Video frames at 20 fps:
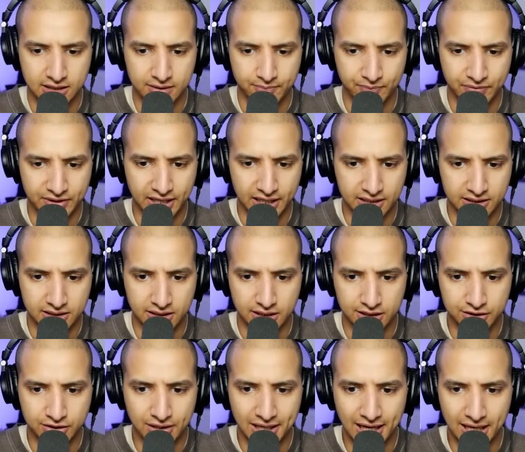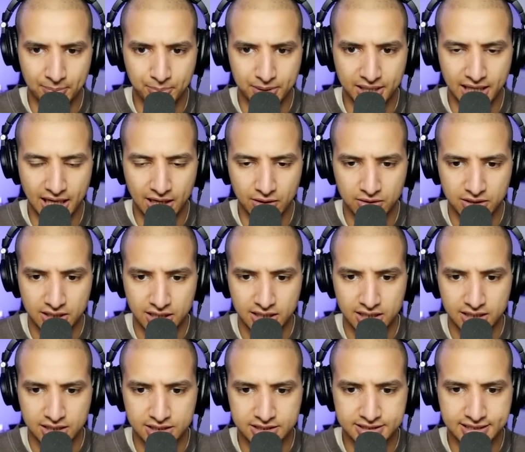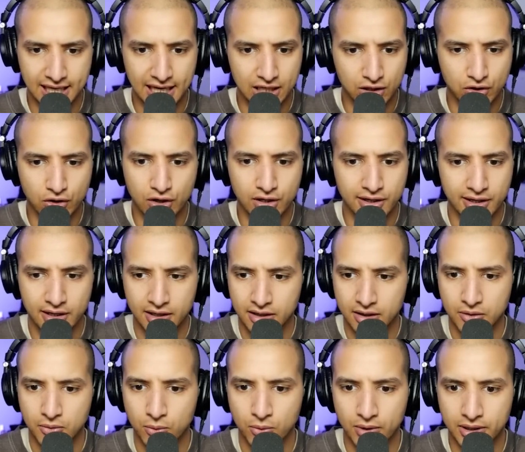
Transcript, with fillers: There. Are you happy now? Is that good? What?